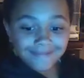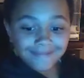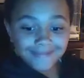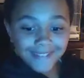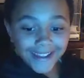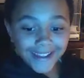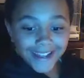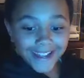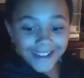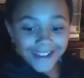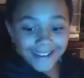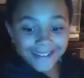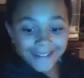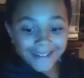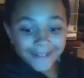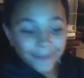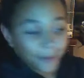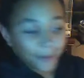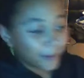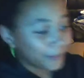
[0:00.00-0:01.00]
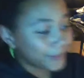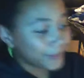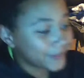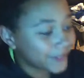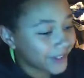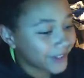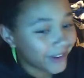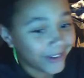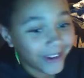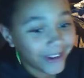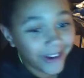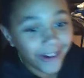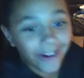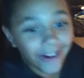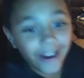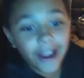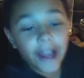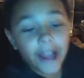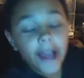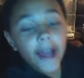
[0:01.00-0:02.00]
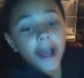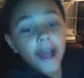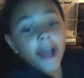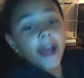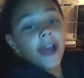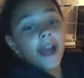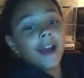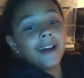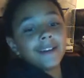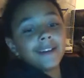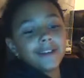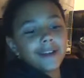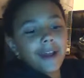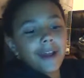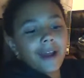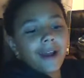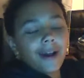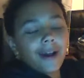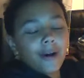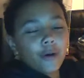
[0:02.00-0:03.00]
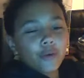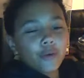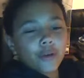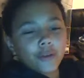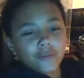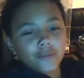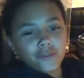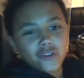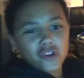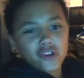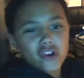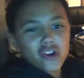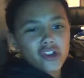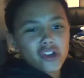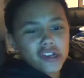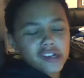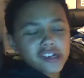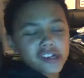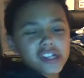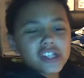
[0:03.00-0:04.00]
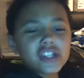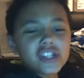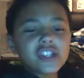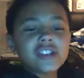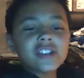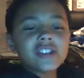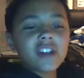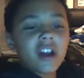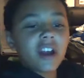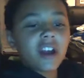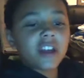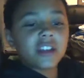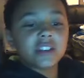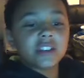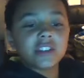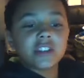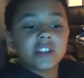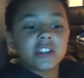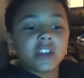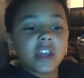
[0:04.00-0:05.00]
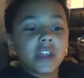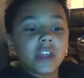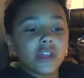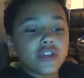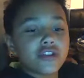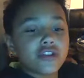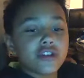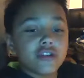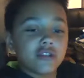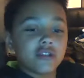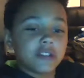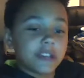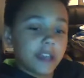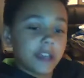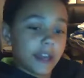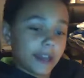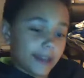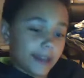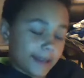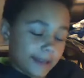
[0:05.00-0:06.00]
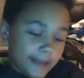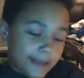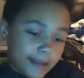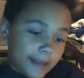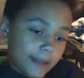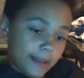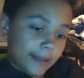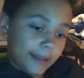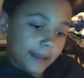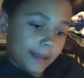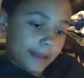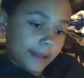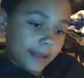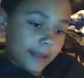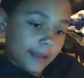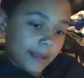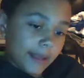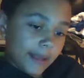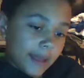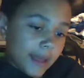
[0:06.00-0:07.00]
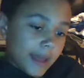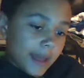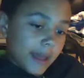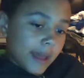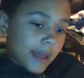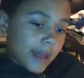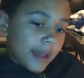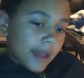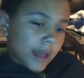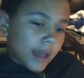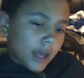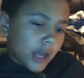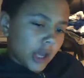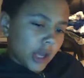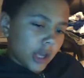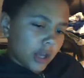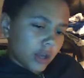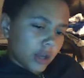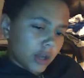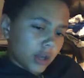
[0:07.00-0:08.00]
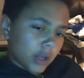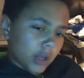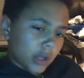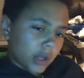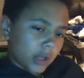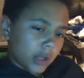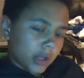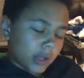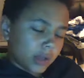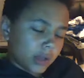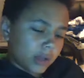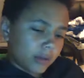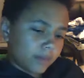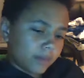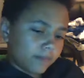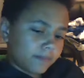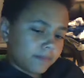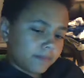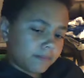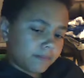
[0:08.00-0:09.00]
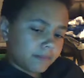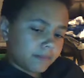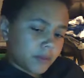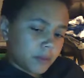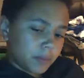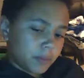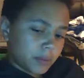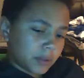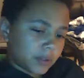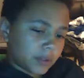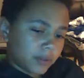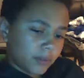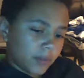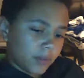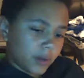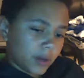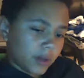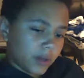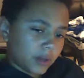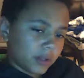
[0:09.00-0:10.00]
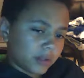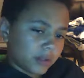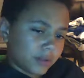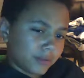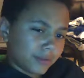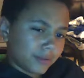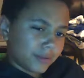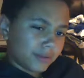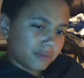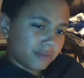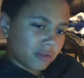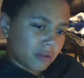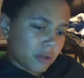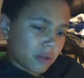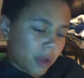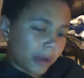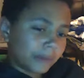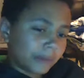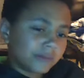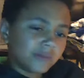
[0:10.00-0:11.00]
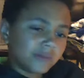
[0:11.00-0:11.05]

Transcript: Hey, welcome to Zone here. Now, if you're an science enthusiast and you put some thought into it and you're like,